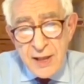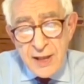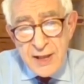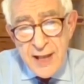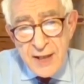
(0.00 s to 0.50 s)

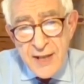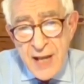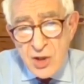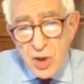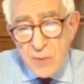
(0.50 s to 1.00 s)
that
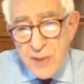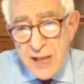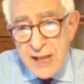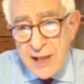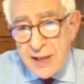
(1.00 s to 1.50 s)
that should
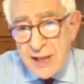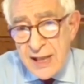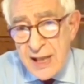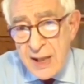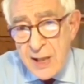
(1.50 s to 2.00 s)
be
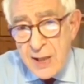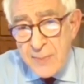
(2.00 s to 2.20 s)
the